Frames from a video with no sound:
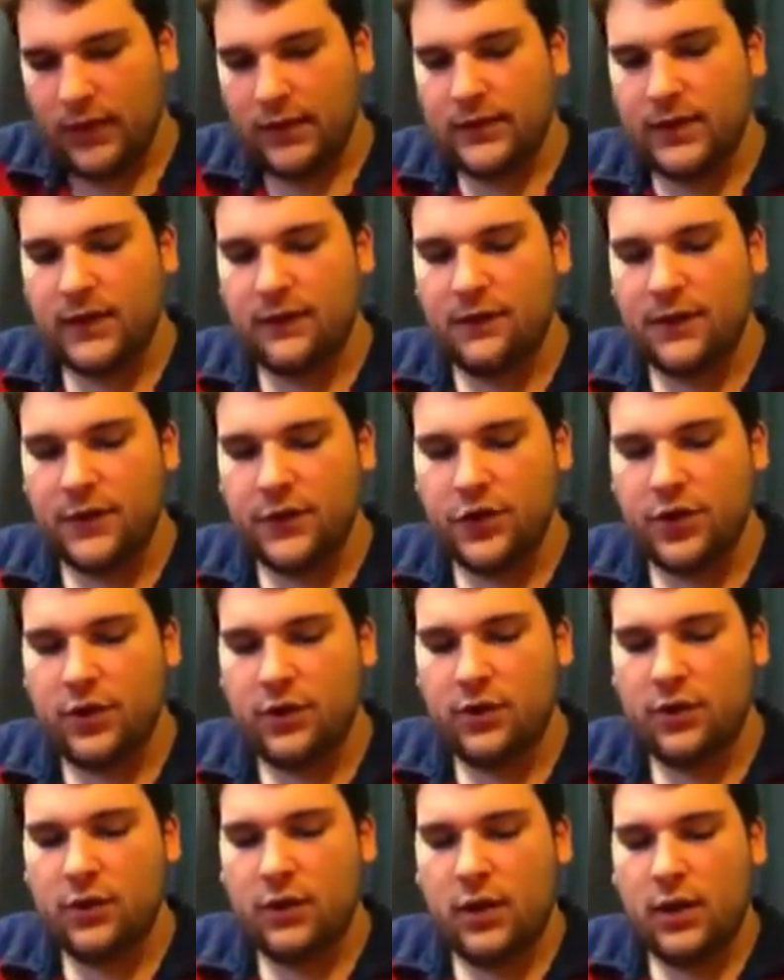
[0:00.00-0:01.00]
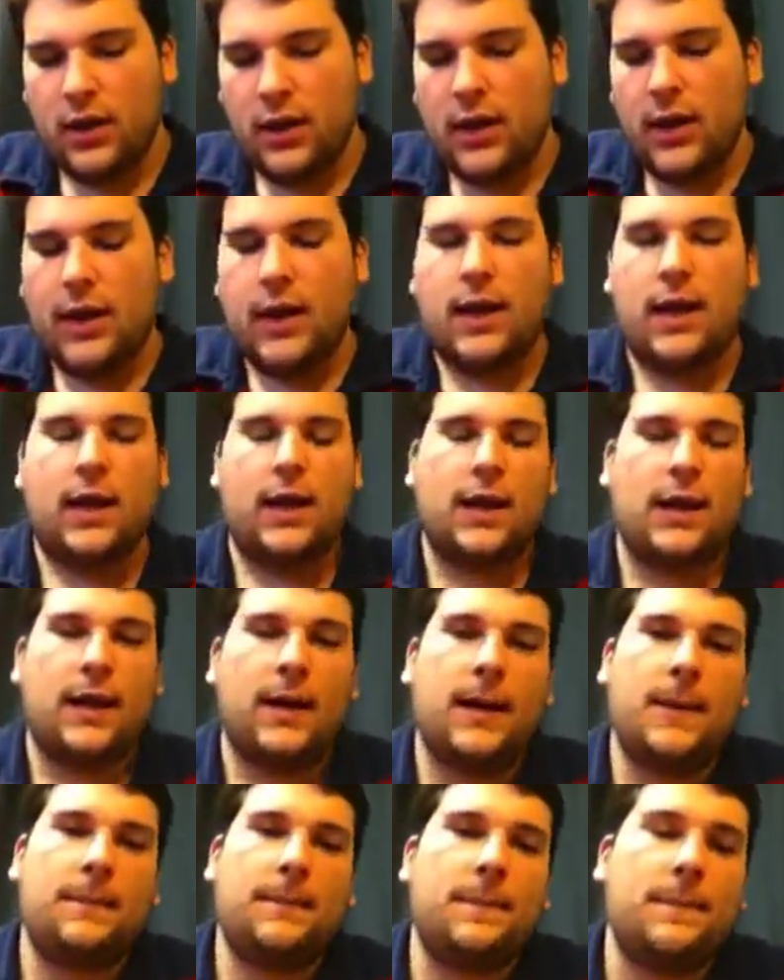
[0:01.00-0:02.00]
D-Fissure,
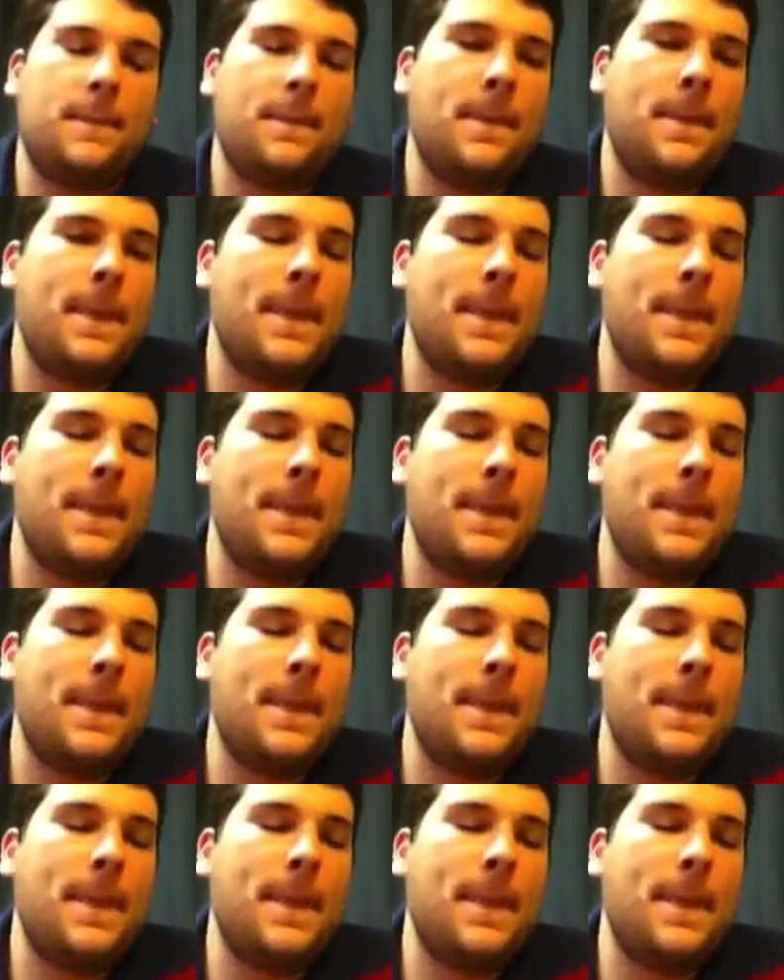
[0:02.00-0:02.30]
I